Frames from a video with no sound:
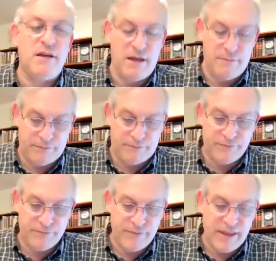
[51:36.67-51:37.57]
Uh,
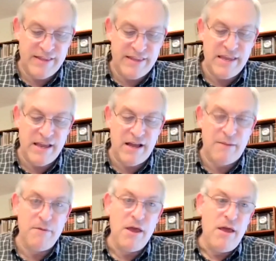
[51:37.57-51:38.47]
the
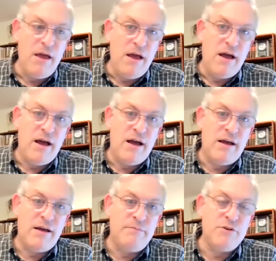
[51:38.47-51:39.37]
um,
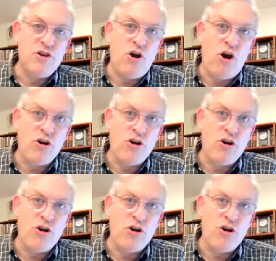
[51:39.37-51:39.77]
um,